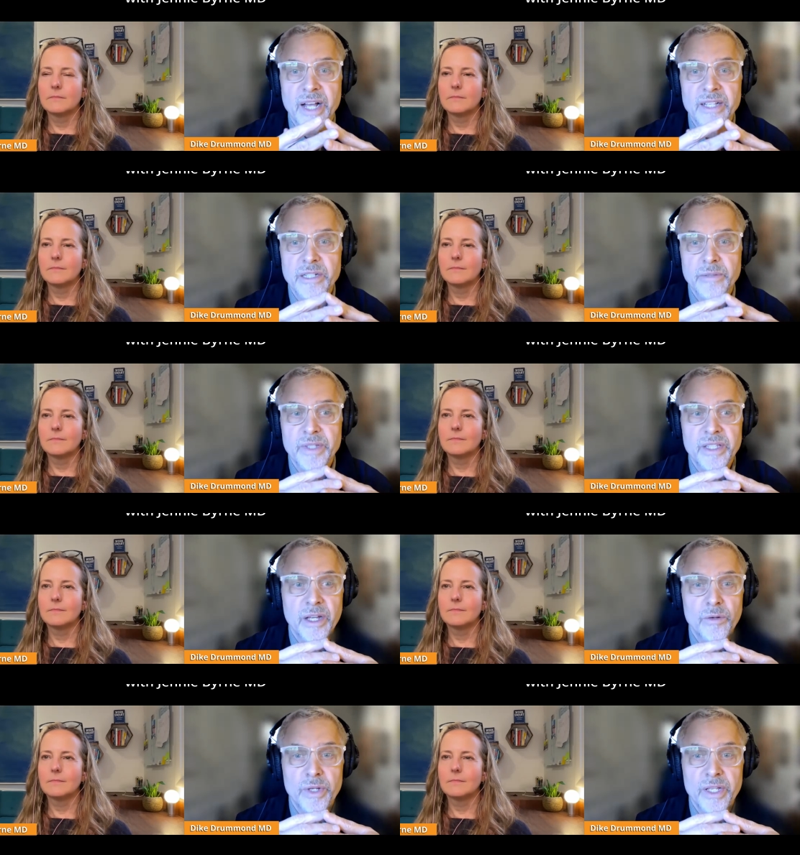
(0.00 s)
Speaker 1: not something
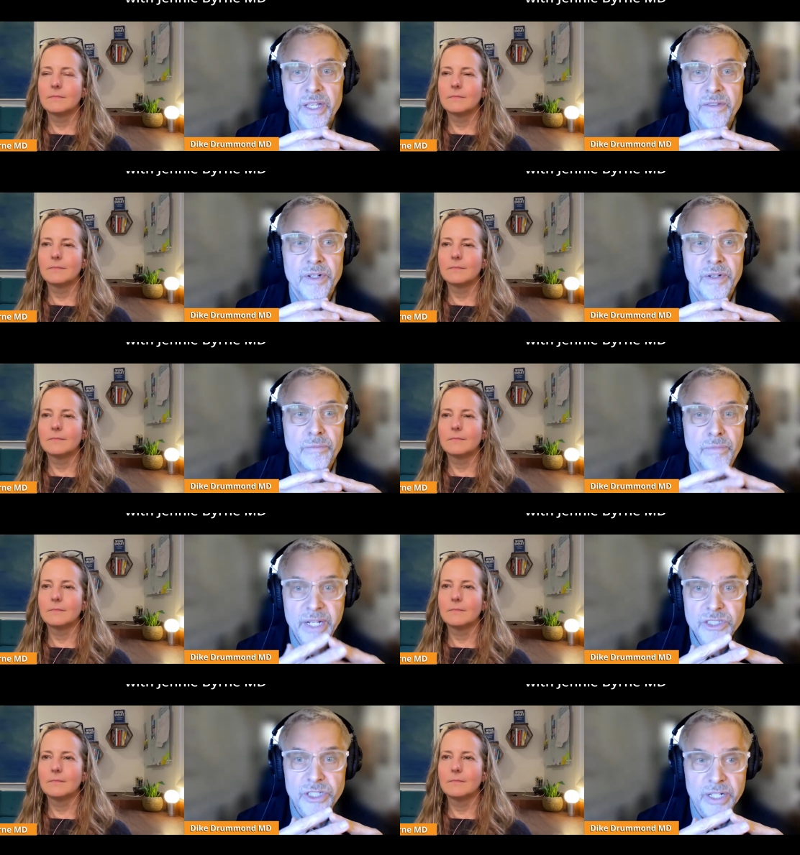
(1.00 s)
that we even
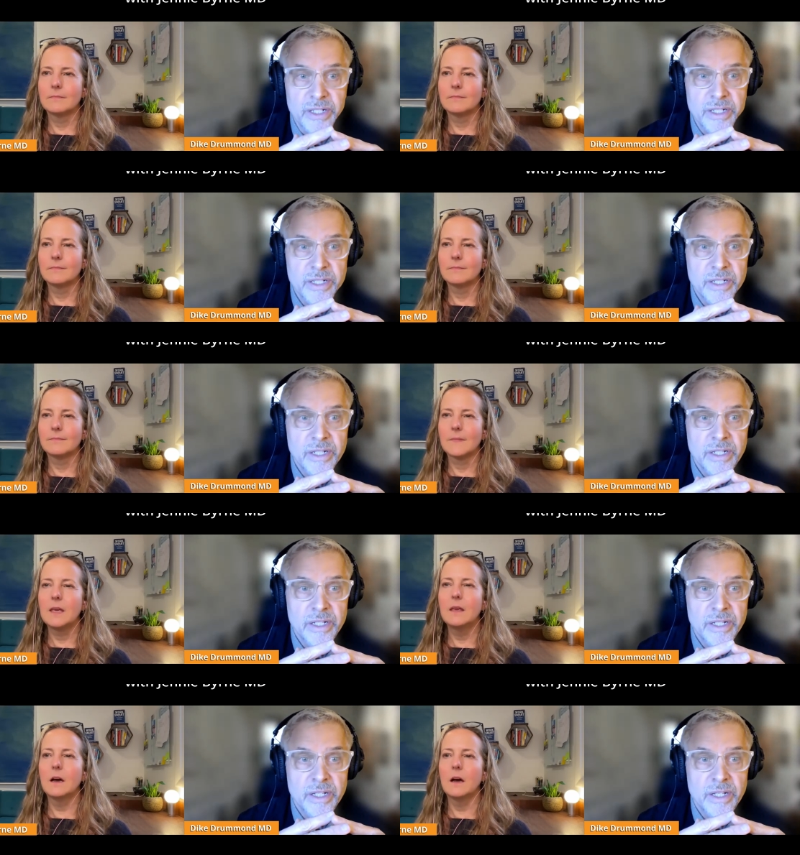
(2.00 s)
mention.
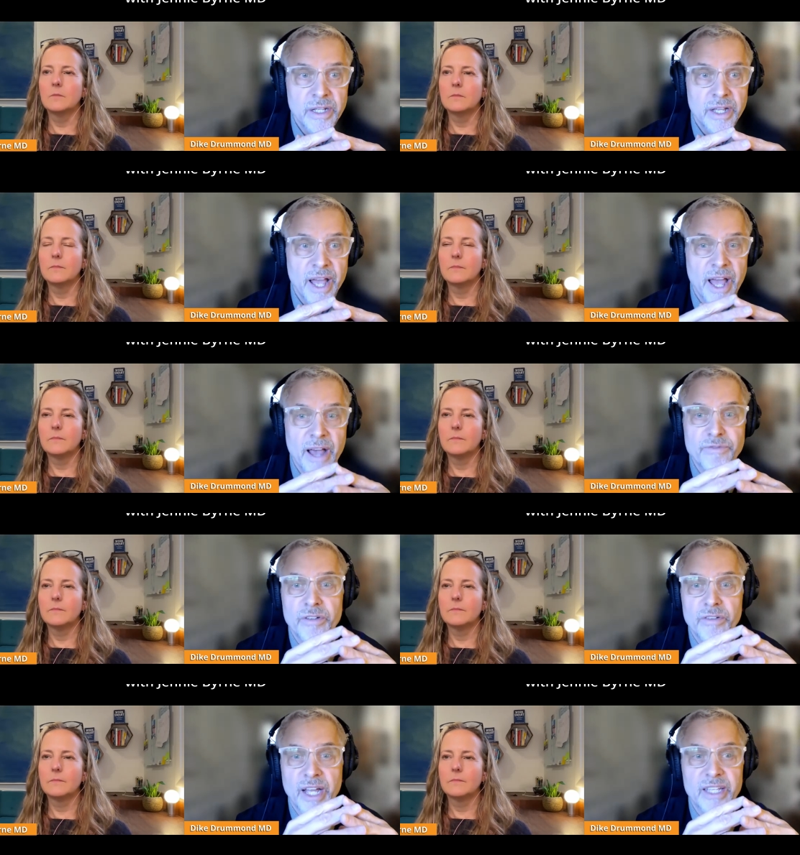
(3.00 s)
Yeah.
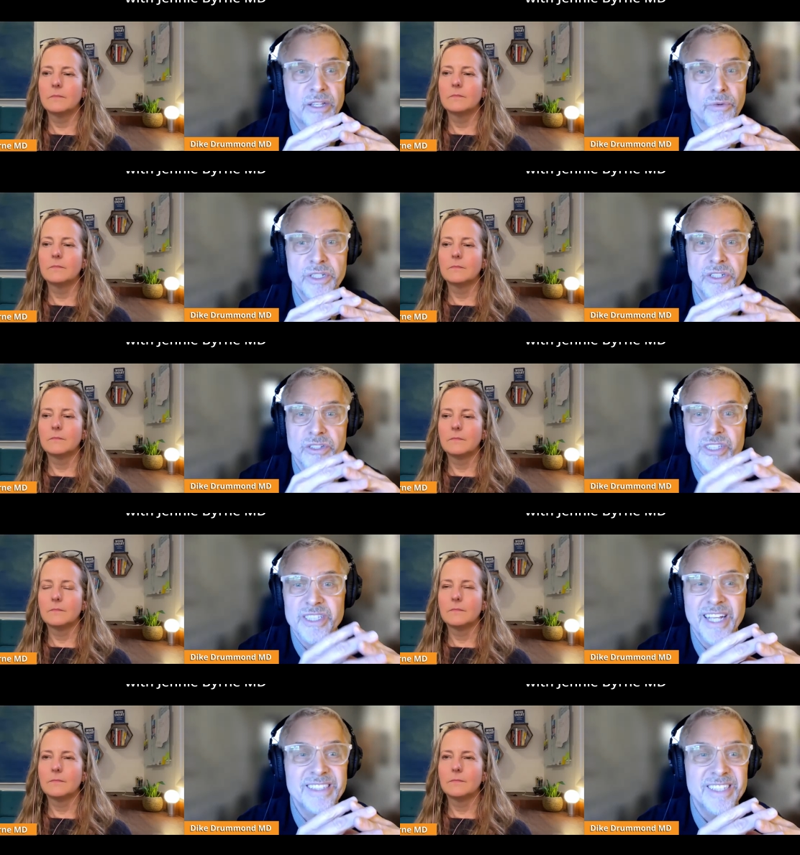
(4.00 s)
After the like the original
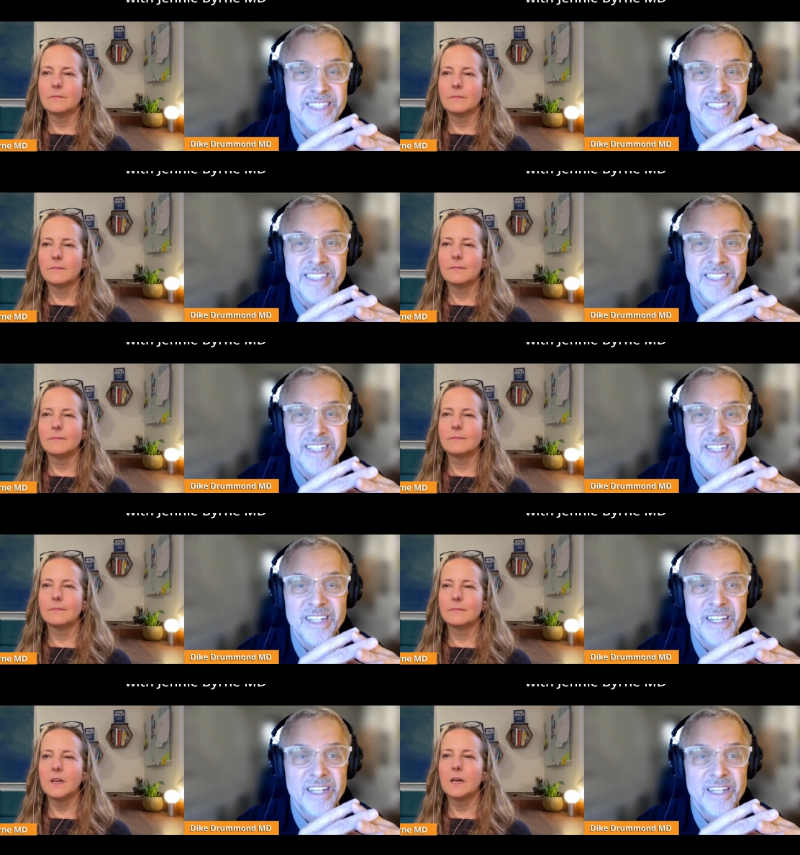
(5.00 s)
sentence.
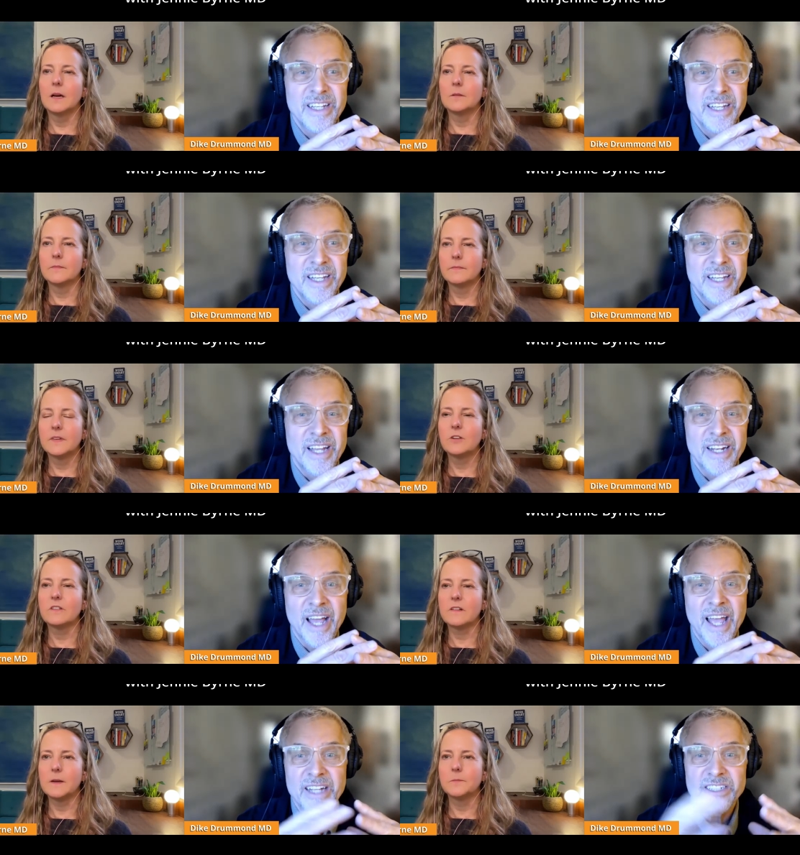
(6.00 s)
Speaker 2: Yeah. And
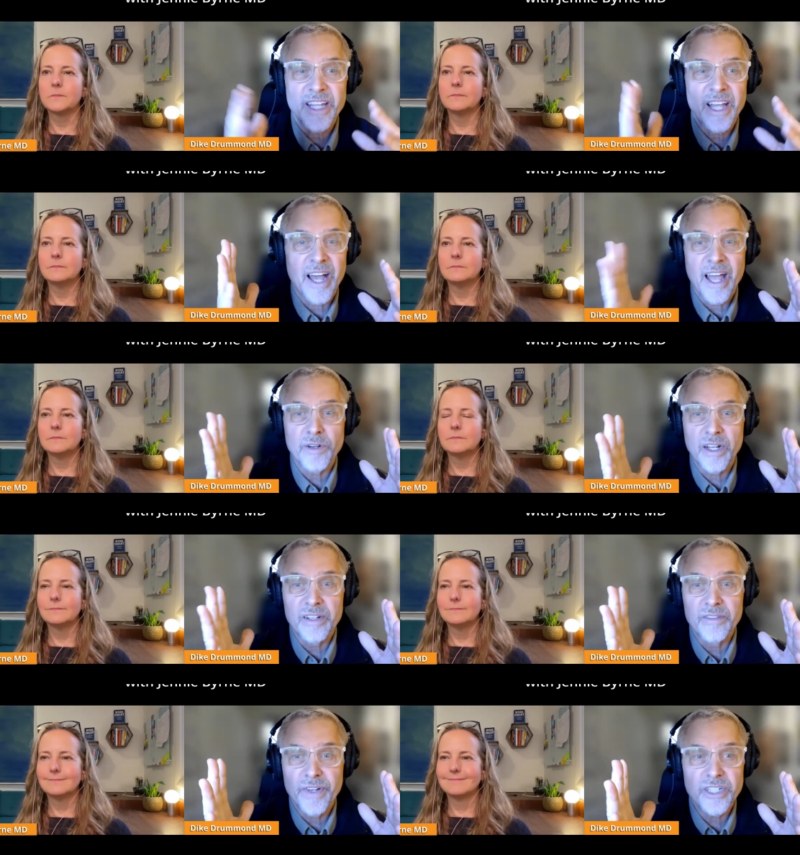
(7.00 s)
I actually
Speaker 1: I have a
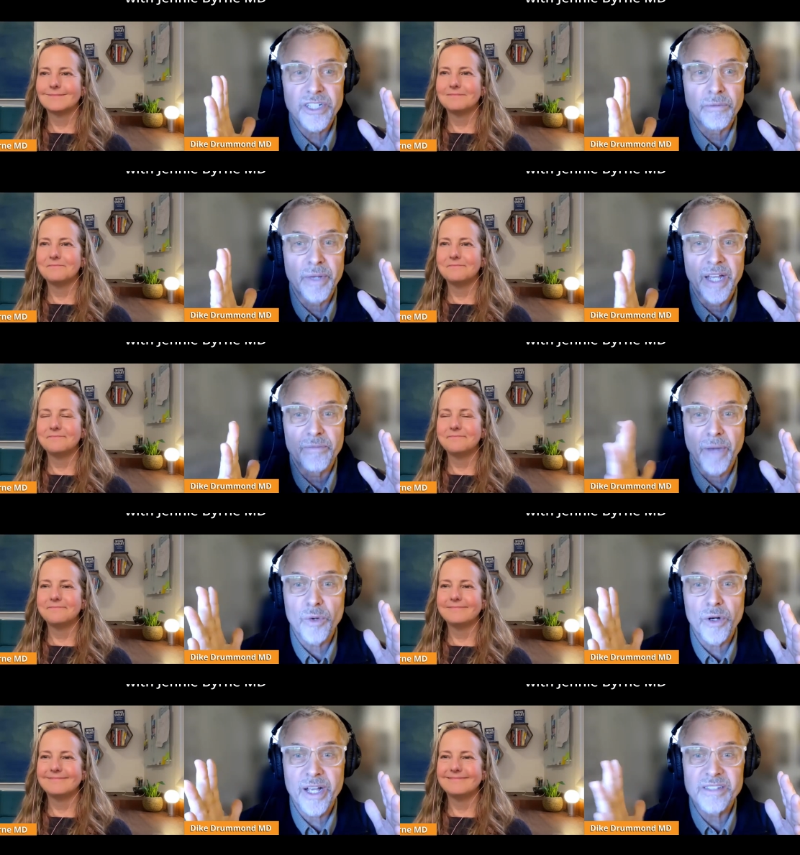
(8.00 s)
confession to make. My
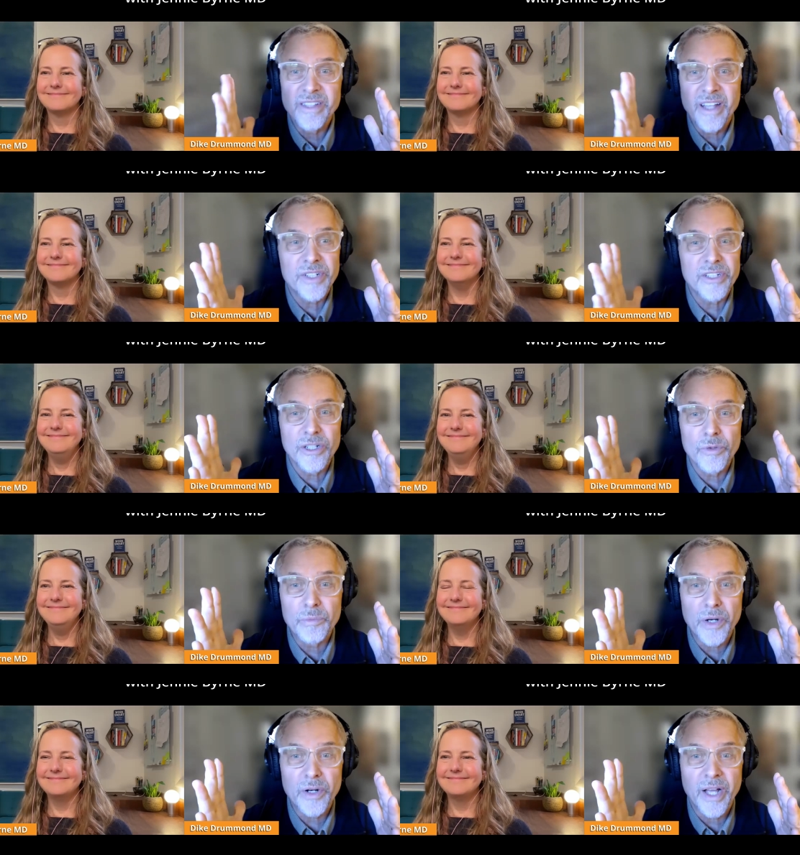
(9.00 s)
work has nothing to do
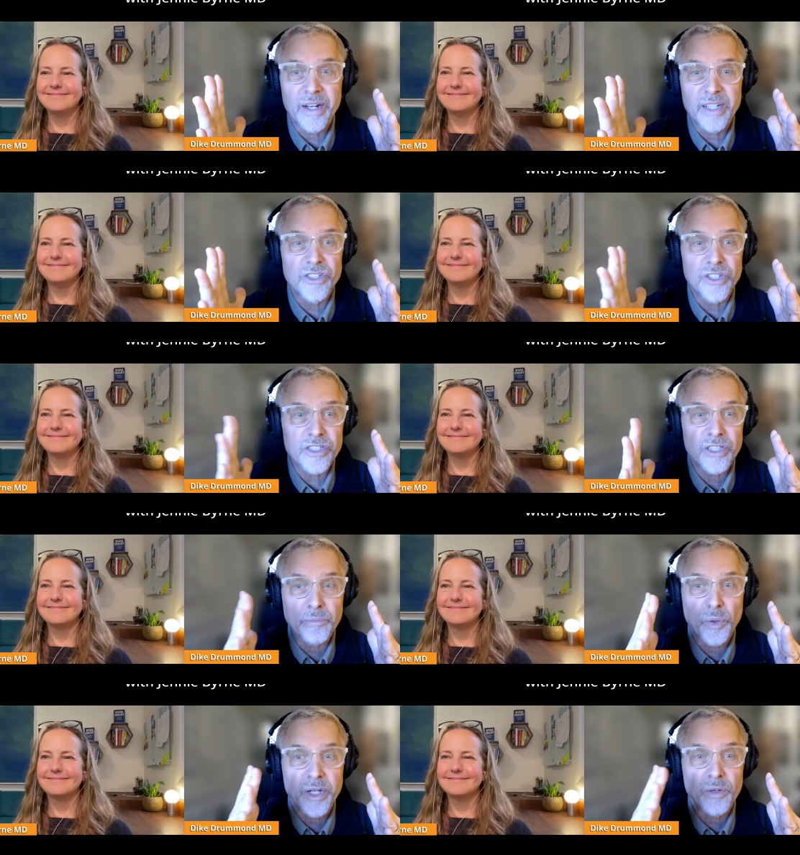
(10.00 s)
with burnout. It's just the
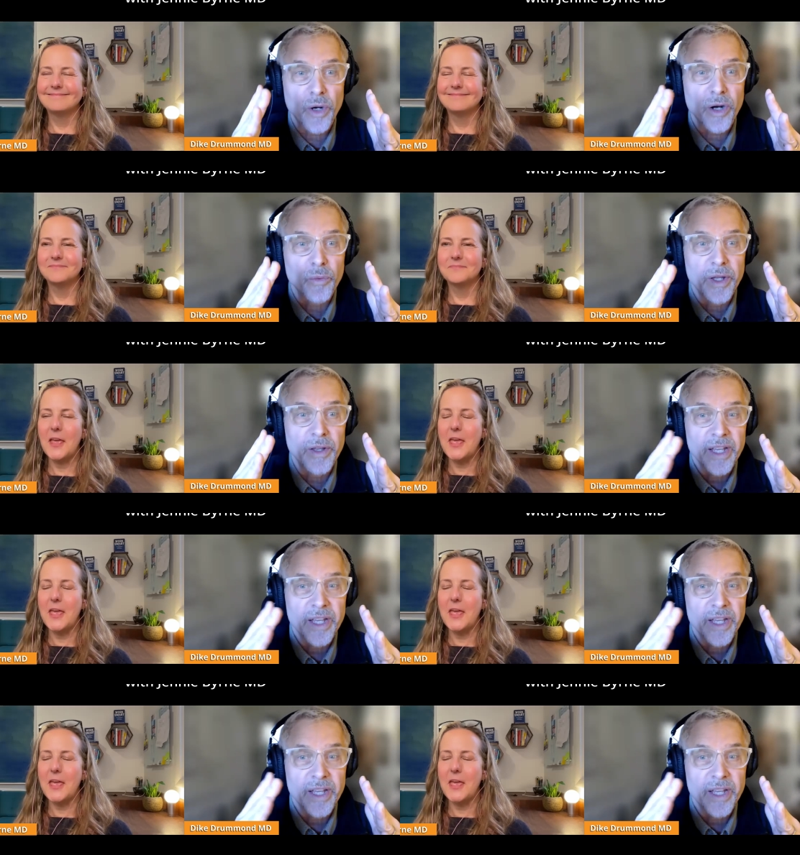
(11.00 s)
point where we